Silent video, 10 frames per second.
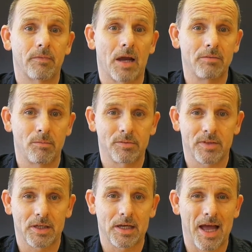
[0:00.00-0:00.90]
I remember
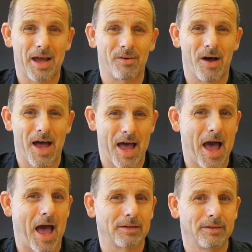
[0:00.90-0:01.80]
thinking how
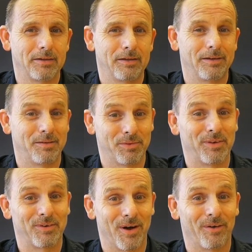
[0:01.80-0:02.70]
hot
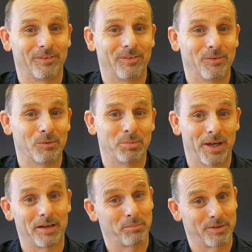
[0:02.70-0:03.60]
Timothy Dalton, who
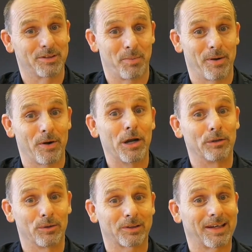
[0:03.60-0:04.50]
played Prince Baron,
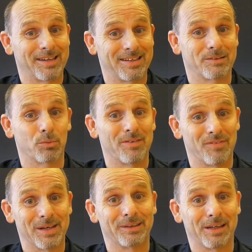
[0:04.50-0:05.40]
looked in his
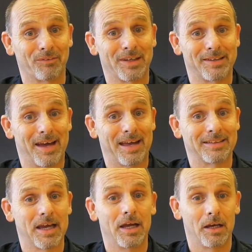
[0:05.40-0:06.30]
revealing green
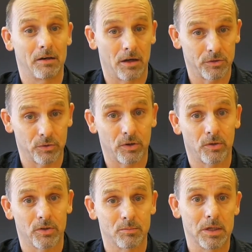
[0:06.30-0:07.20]
tights. It also
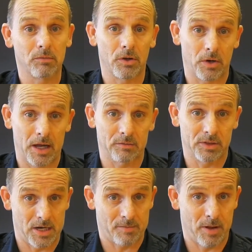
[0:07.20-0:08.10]
occurred to me, while your hand
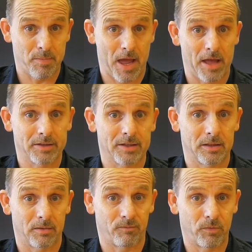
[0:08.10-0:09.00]
was down my pants,
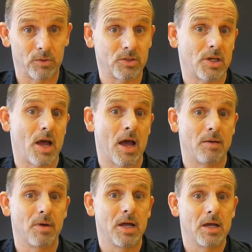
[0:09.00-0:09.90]
that the first time